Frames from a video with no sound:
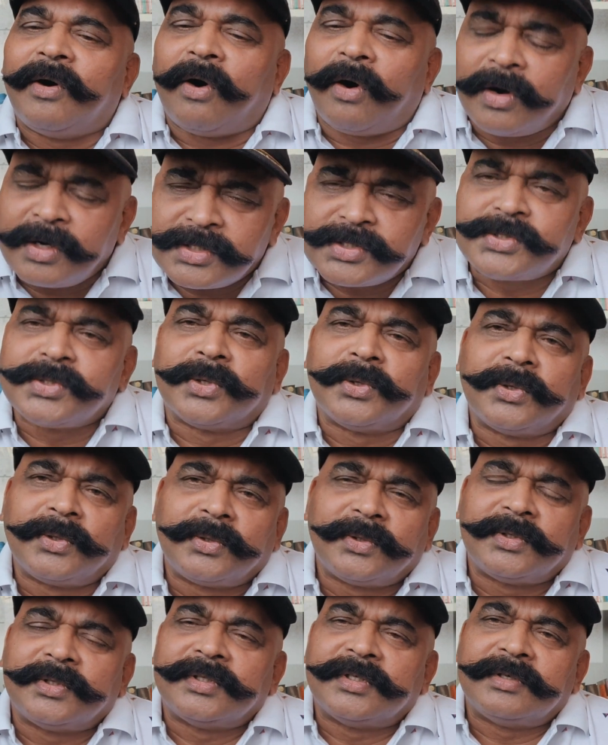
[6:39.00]

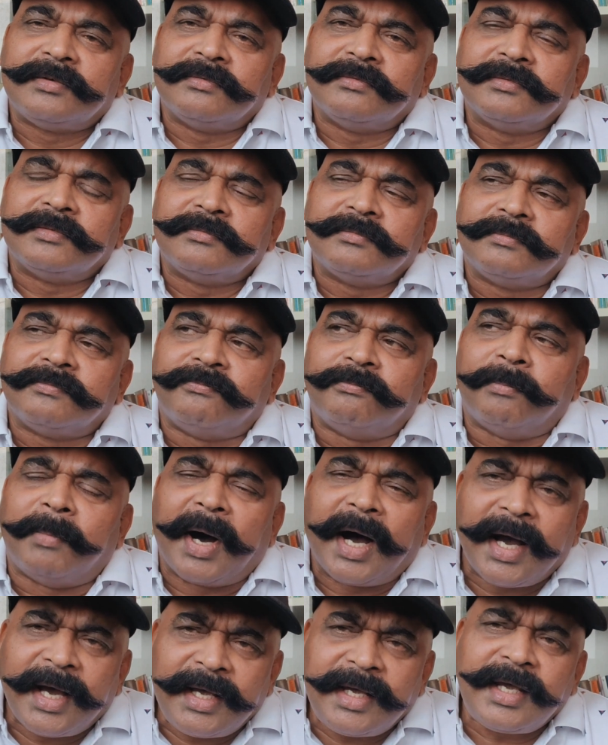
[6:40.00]
Also,
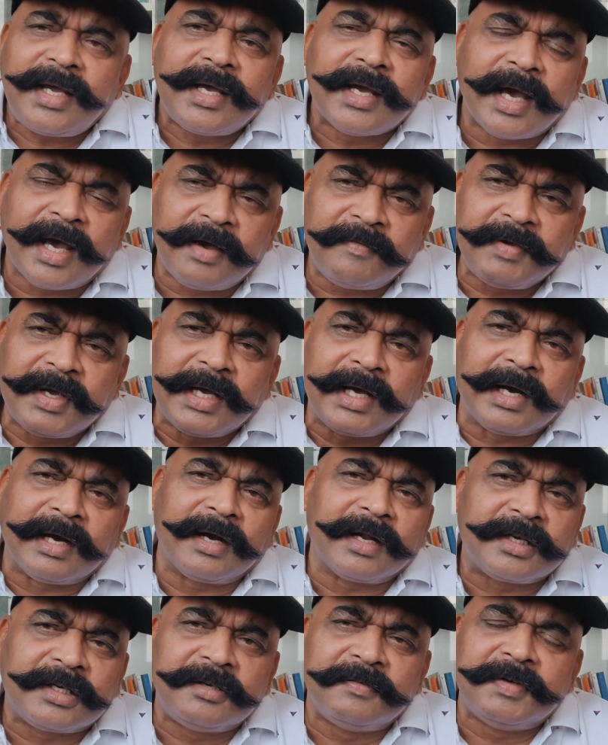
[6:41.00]
by having
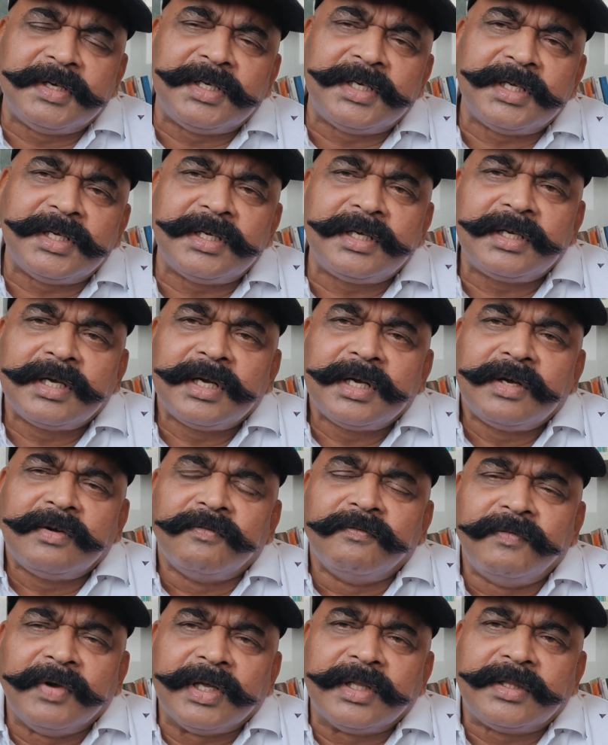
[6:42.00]
connectivity
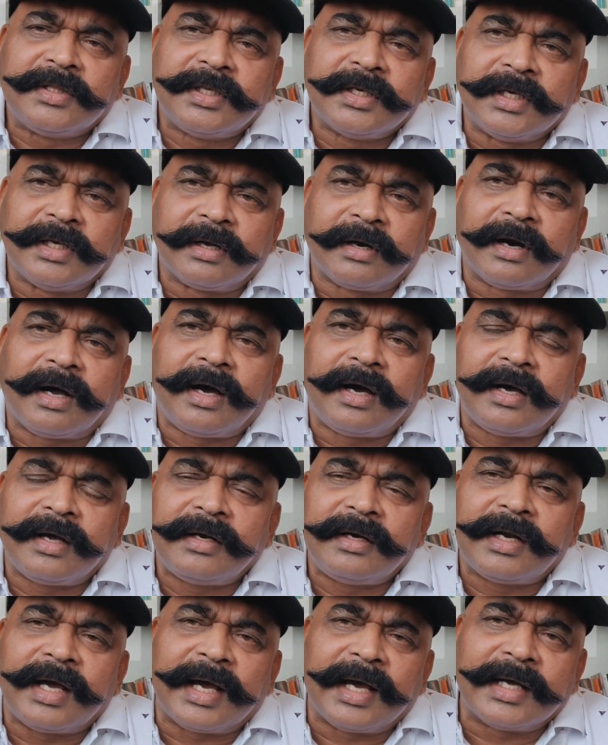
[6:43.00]
with
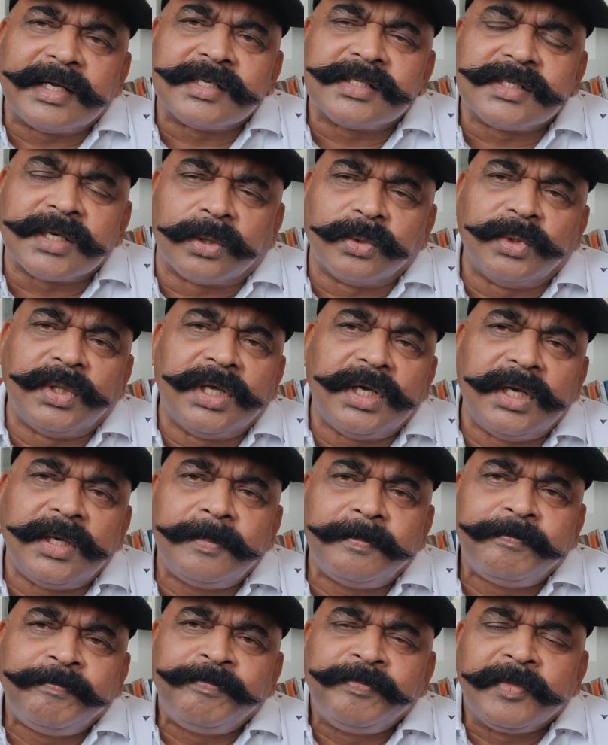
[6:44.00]
Iran and
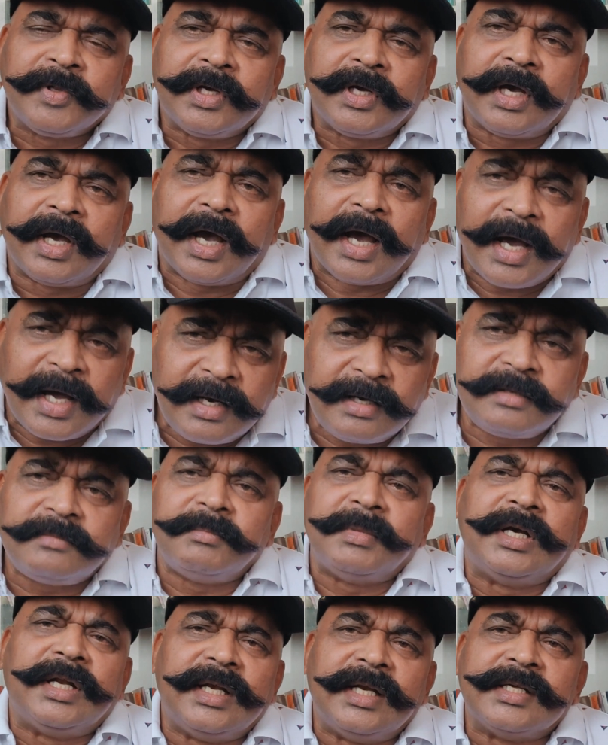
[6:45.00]
Saudi
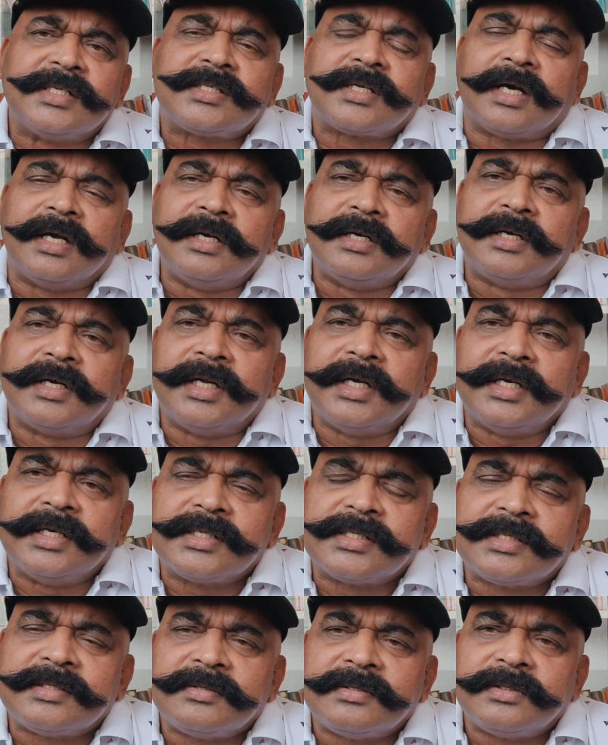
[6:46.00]
and Middle East
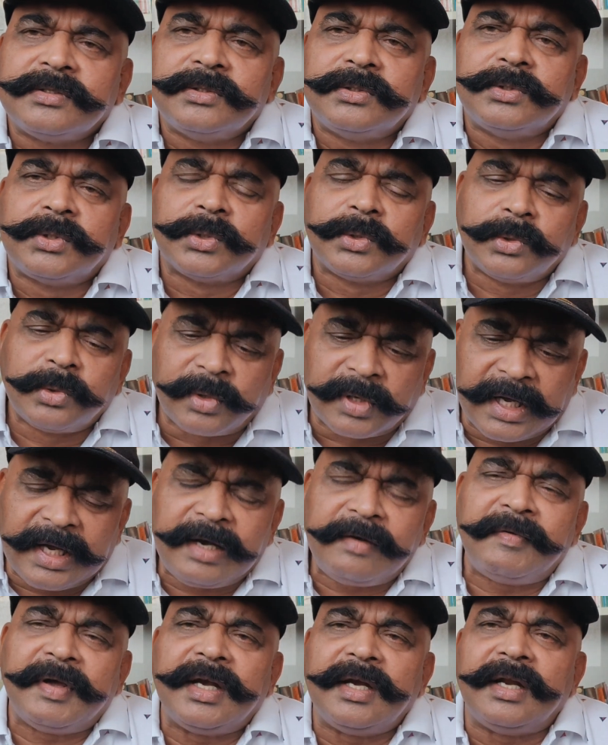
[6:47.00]
countries through
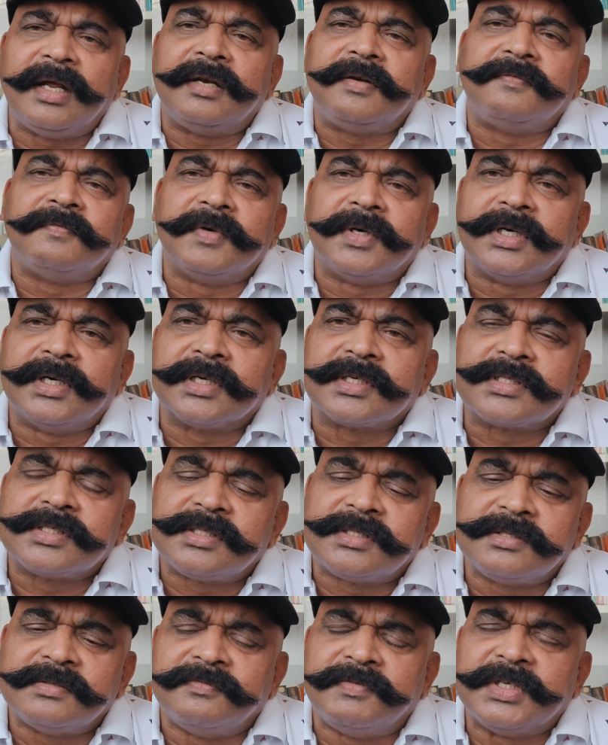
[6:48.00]
railway
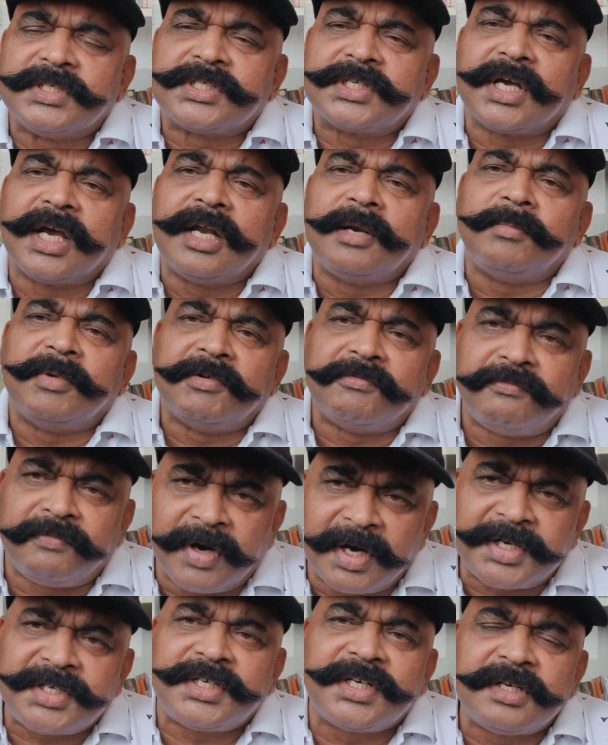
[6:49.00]
networks which can be
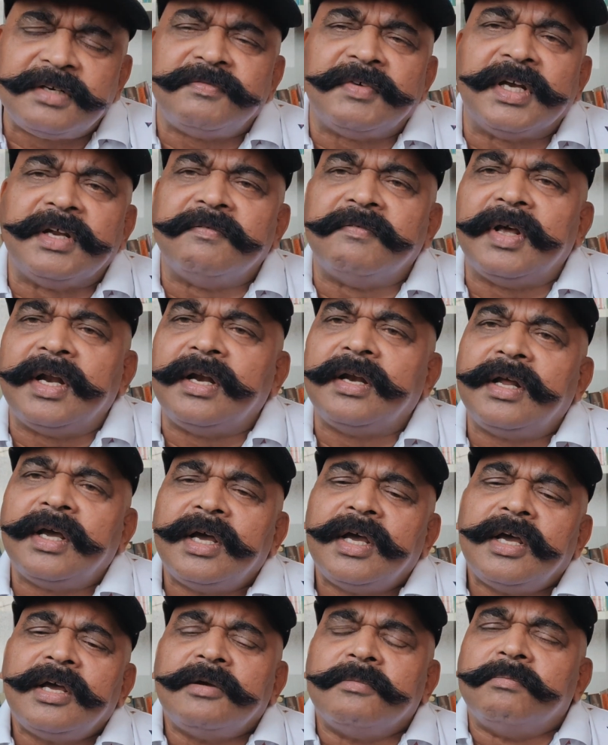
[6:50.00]
functioned very well
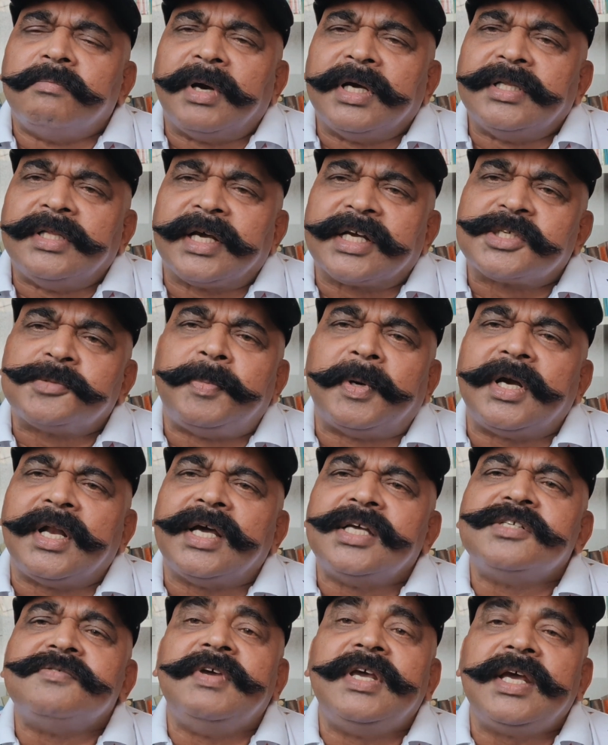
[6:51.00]
by the
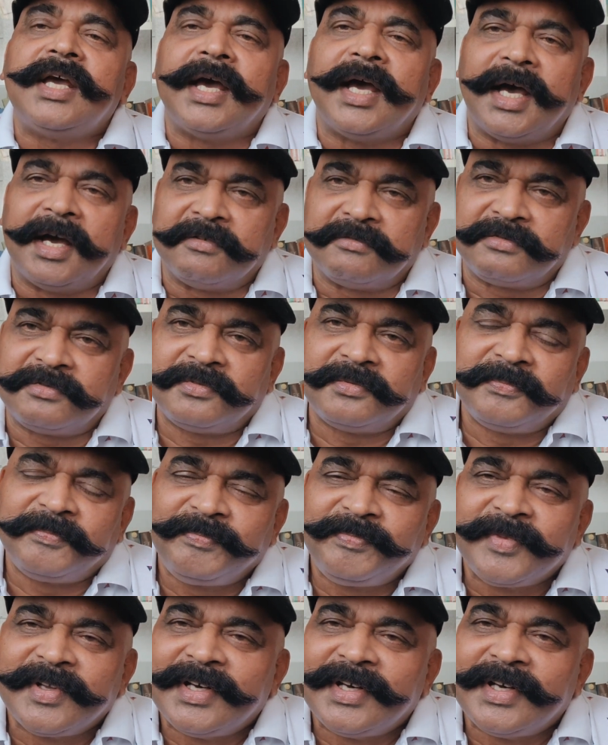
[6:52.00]
expertise we have.